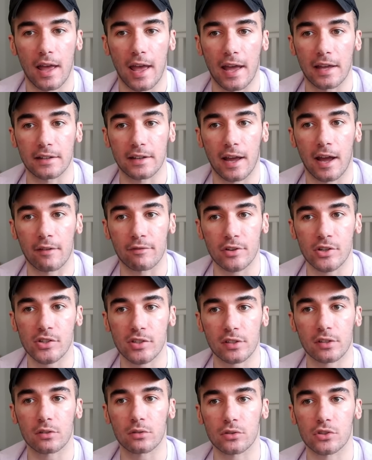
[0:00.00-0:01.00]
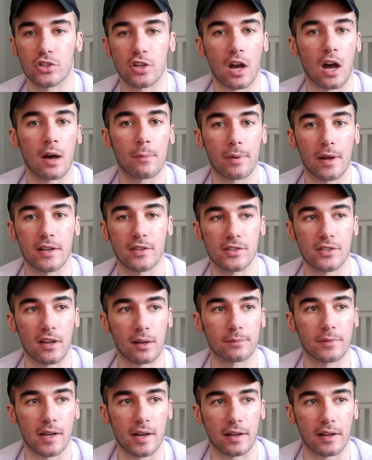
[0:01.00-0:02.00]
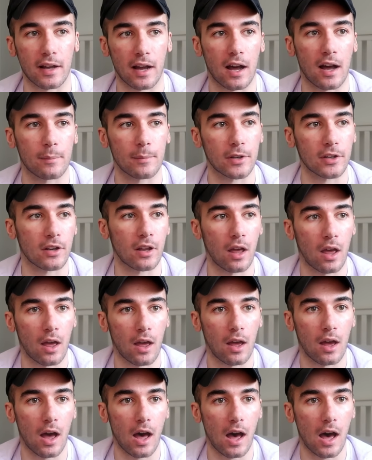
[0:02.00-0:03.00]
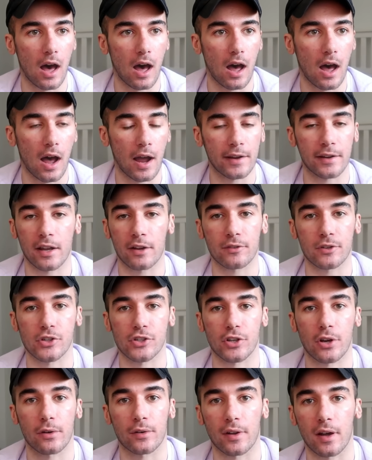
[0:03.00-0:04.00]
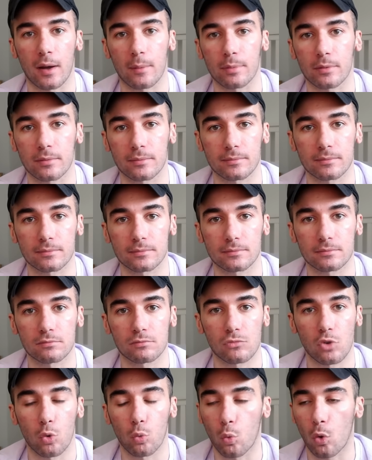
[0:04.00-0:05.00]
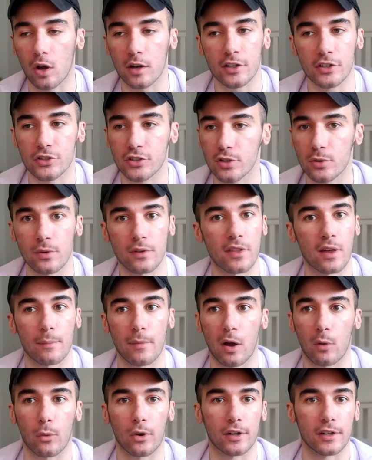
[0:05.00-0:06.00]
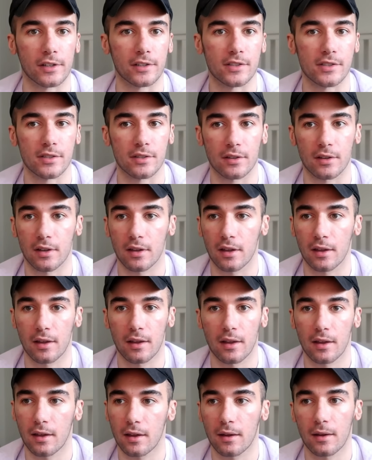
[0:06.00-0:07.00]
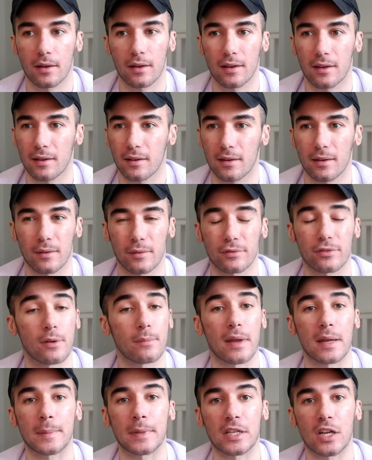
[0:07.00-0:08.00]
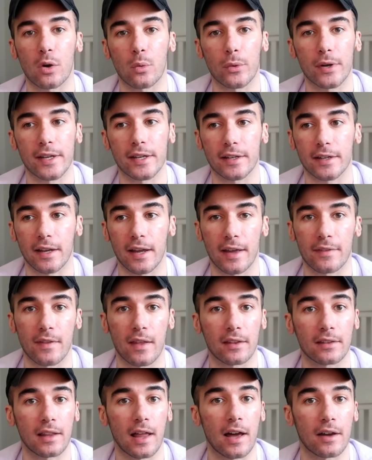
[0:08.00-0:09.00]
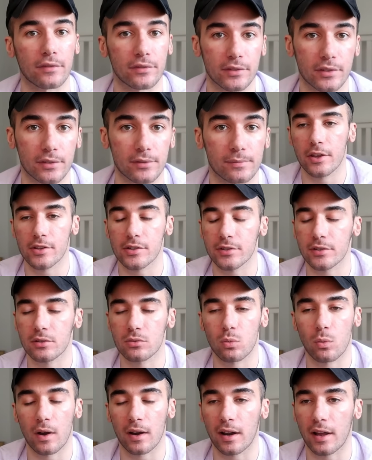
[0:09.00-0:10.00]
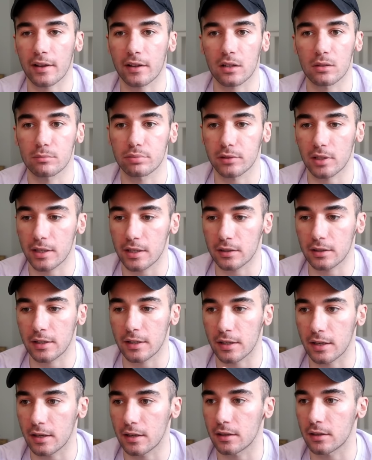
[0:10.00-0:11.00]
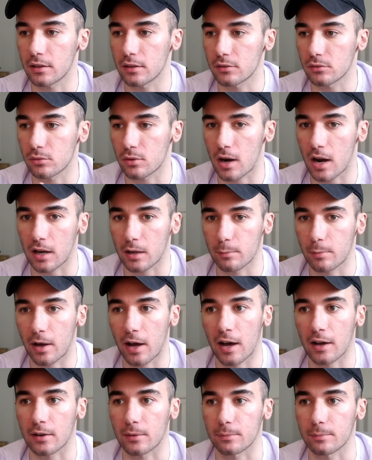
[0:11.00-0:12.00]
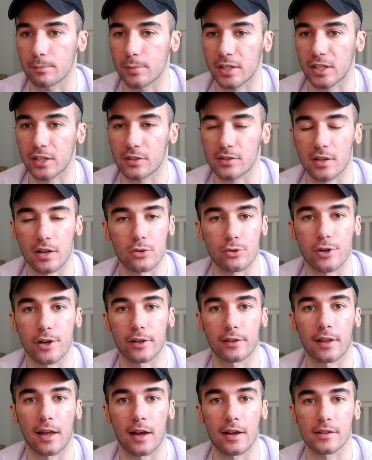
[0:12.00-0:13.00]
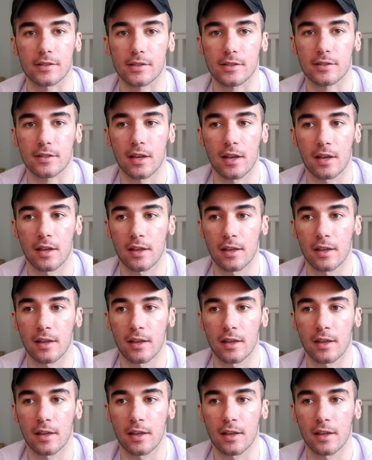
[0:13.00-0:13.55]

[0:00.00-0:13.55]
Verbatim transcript: And every single job had something in common. I never showed up. One or two of them I worked, for maybe a week and then left. This is when I completely hit rock bottom because I realized